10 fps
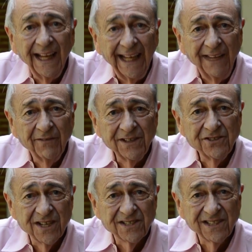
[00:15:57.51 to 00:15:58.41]
even
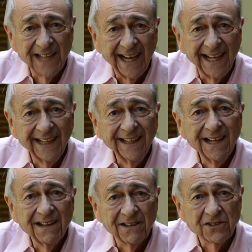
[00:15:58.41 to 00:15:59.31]
just letting
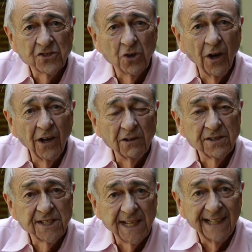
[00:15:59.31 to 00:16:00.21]
the soil
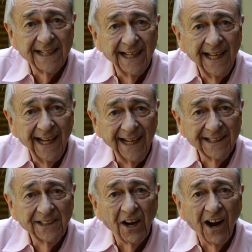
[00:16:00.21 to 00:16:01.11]
sit in
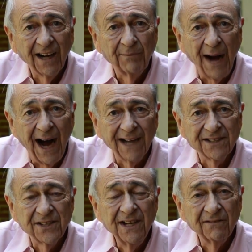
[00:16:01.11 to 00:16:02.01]
the dark
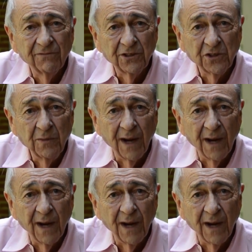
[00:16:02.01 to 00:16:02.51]
box for 2